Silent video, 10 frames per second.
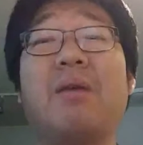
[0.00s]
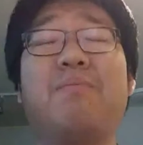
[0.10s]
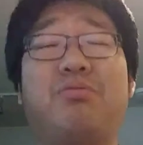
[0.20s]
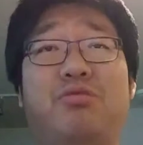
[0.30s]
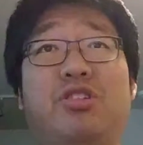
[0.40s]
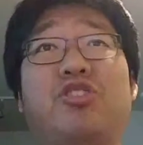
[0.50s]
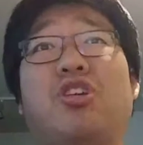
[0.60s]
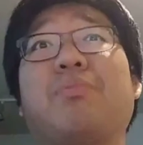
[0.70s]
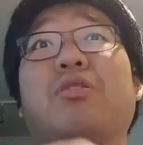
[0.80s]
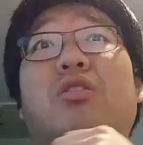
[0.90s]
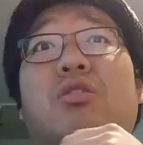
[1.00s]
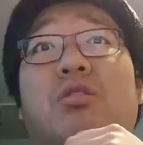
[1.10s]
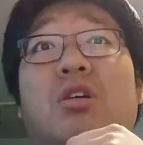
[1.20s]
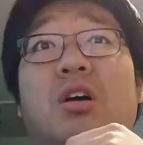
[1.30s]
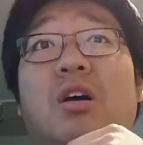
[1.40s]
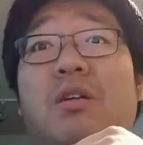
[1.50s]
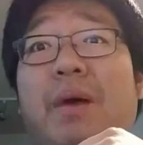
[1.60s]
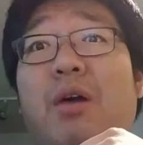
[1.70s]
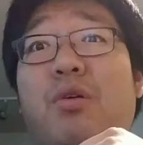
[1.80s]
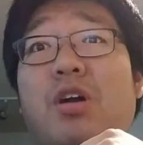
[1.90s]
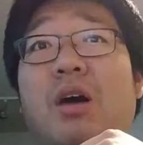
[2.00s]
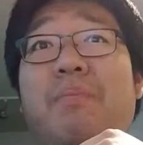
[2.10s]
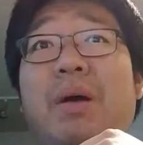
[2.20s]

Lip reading: pretty sure after Firewall got